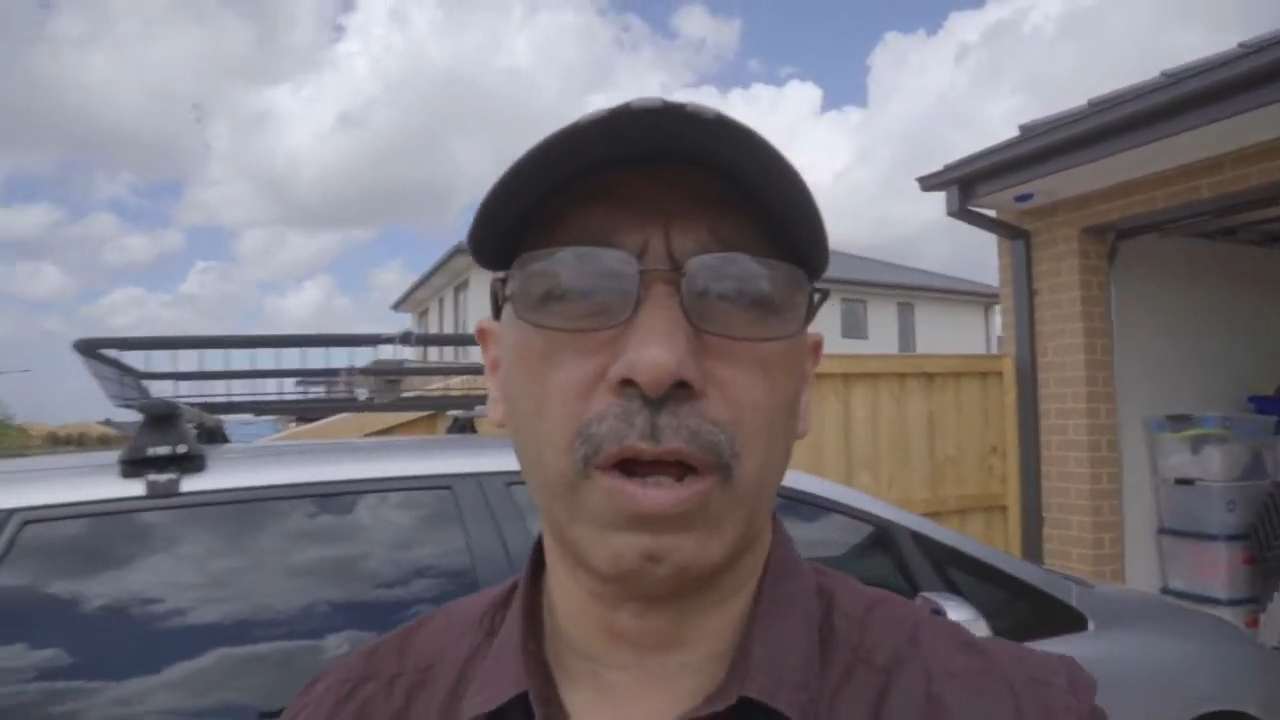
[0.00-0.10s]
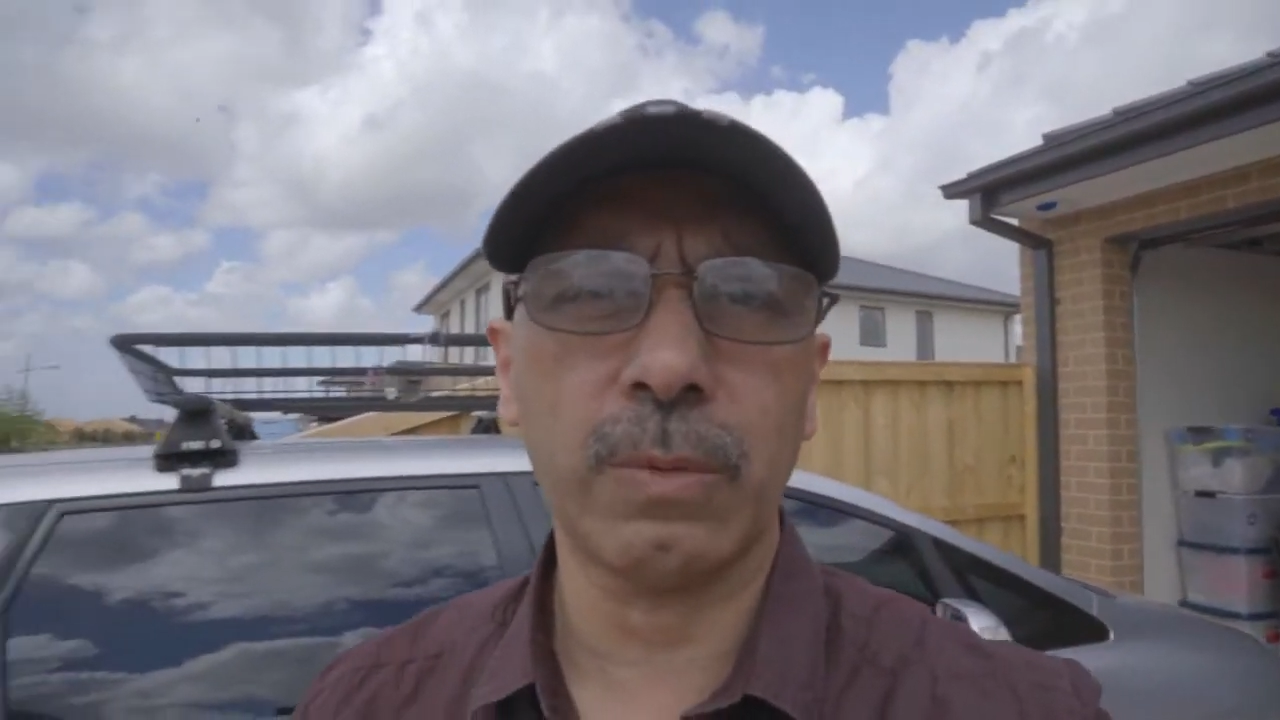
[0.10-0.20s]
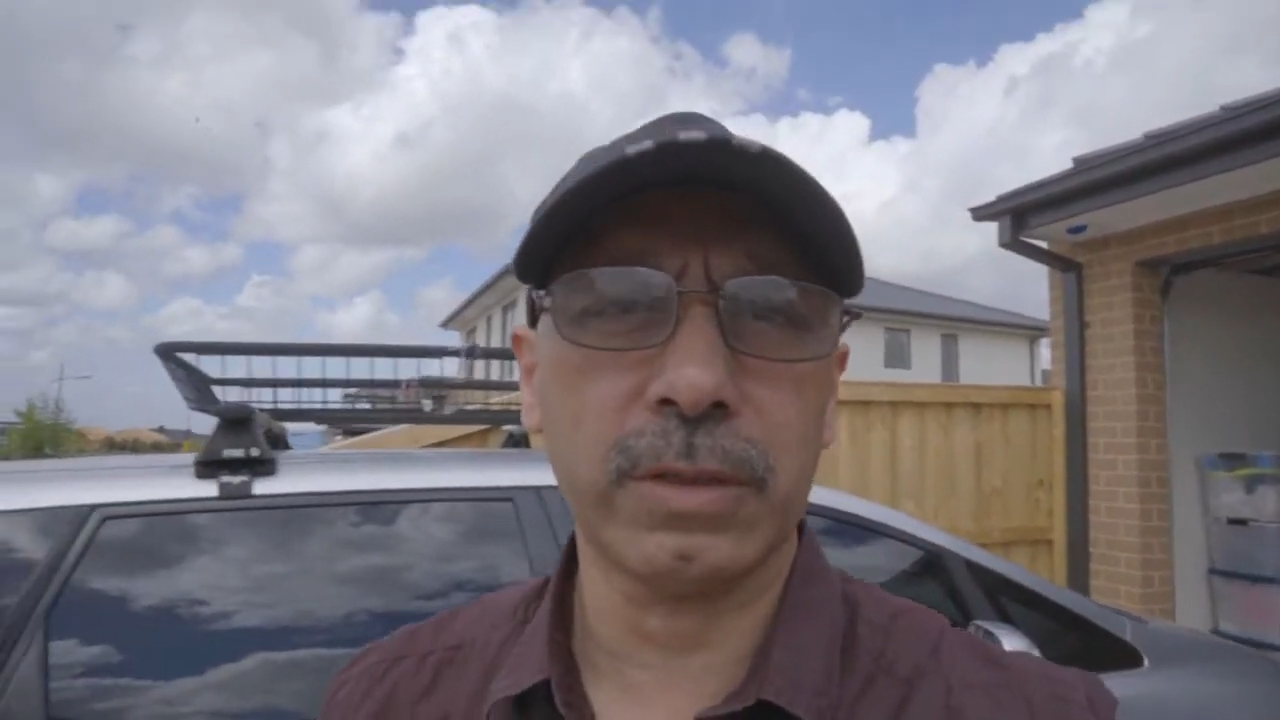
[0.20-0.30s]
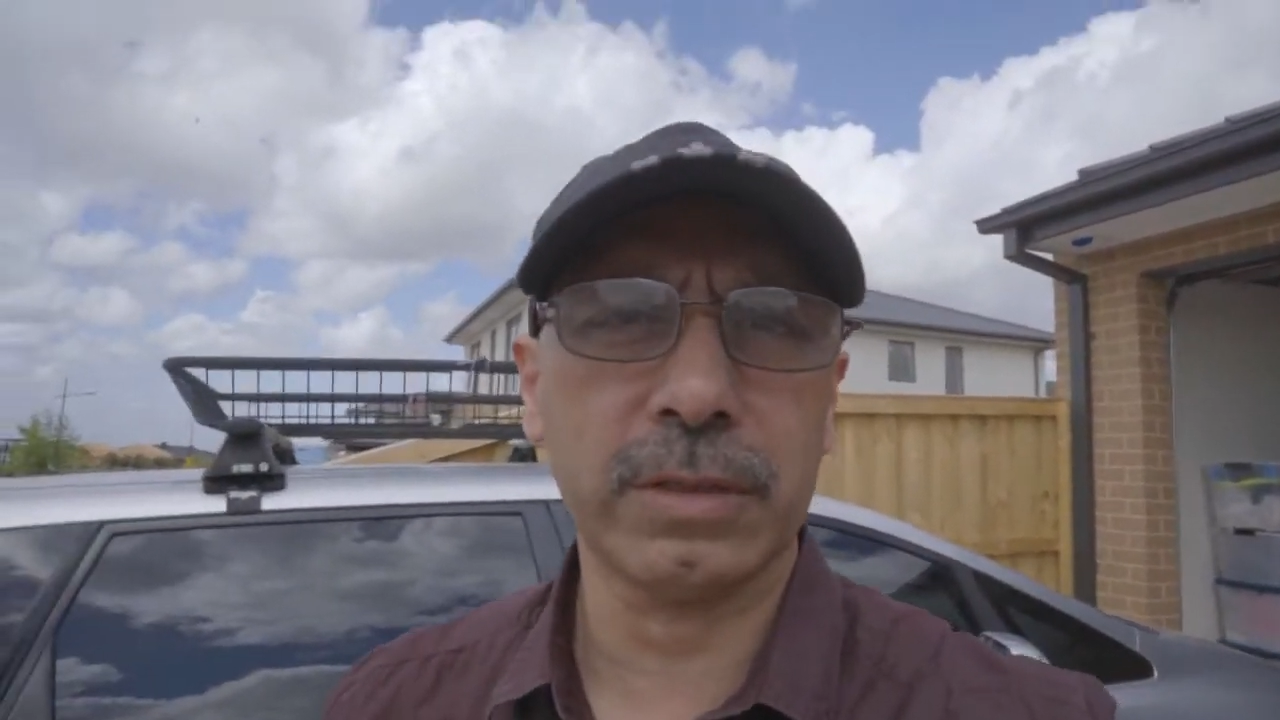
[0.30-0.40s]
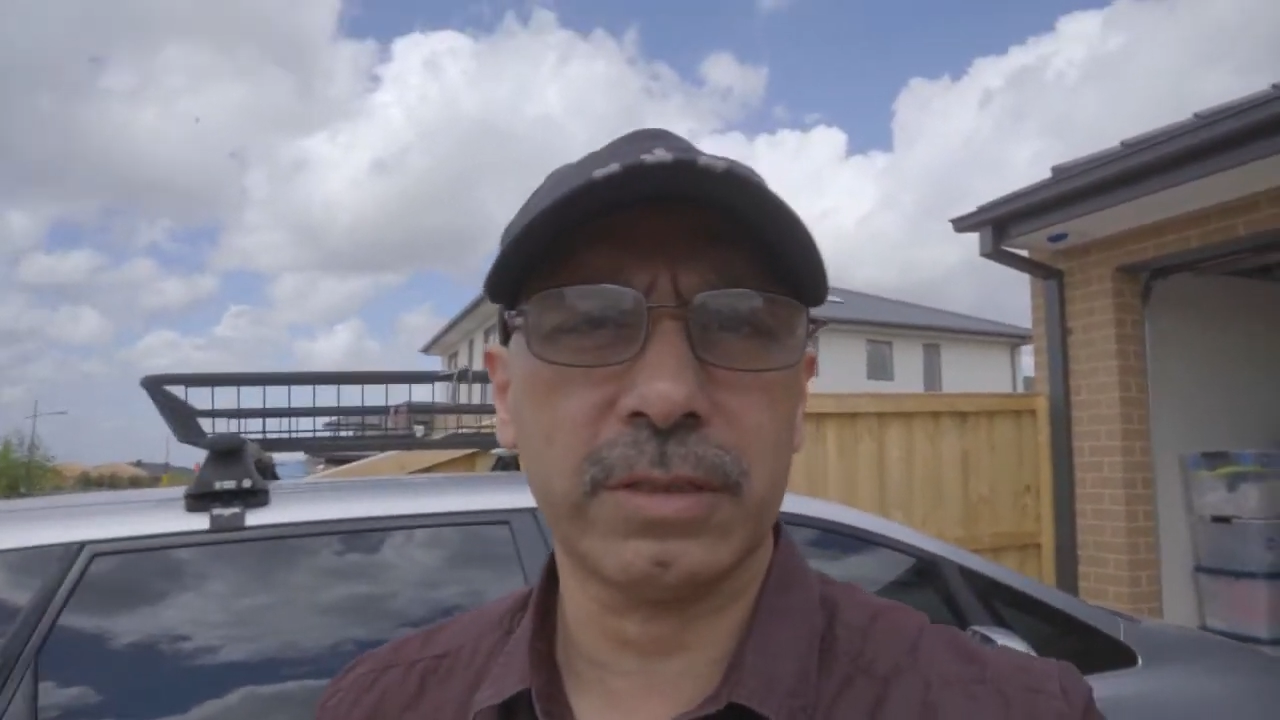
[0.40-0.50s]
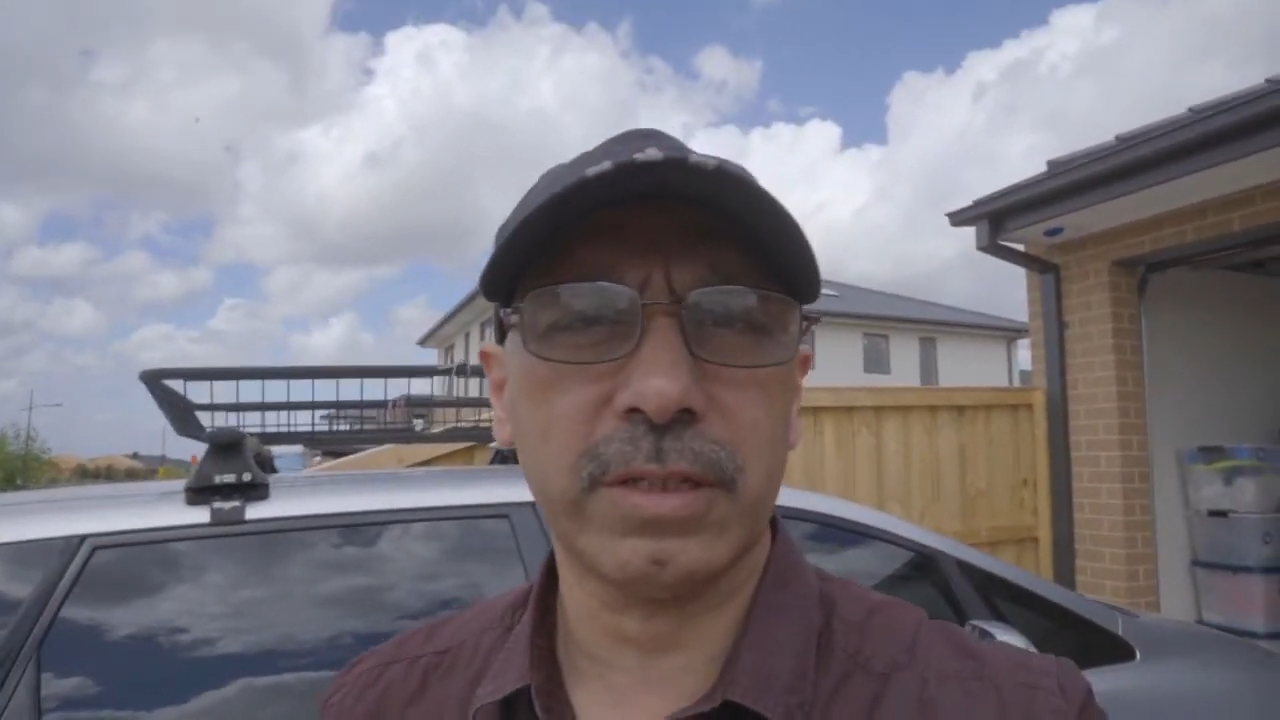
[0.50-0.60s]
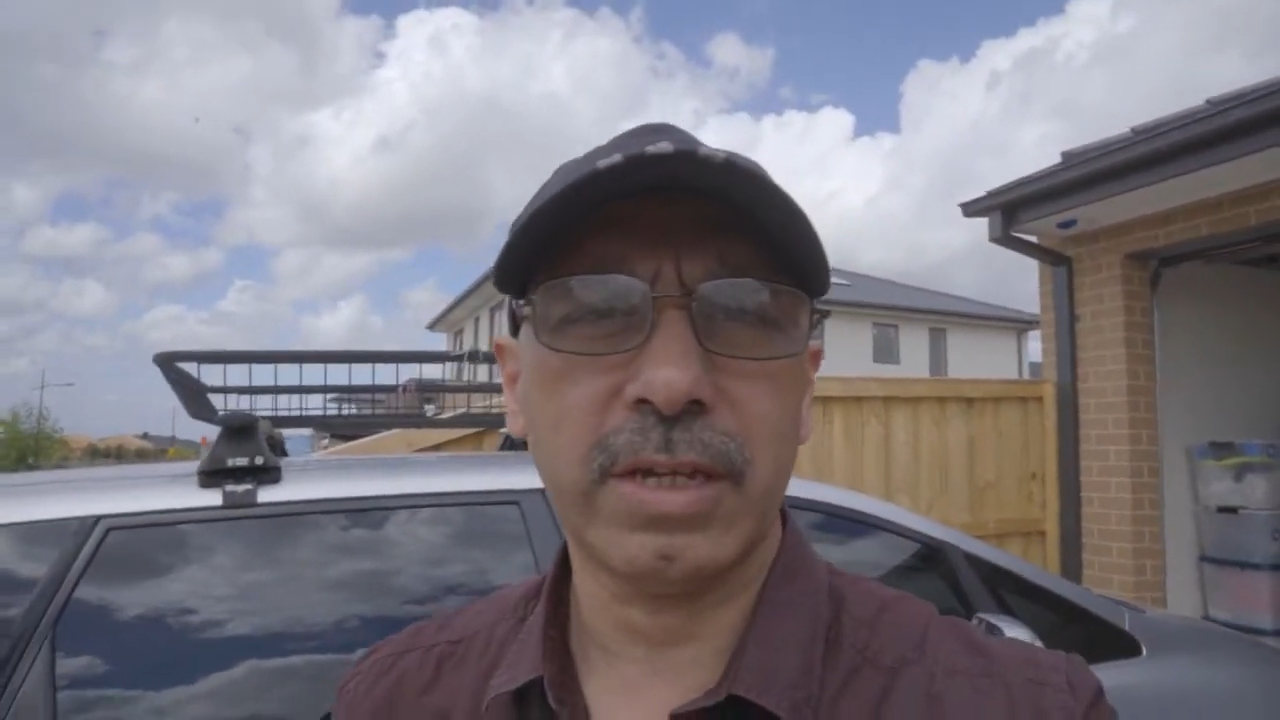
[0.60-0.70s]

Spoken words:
hours.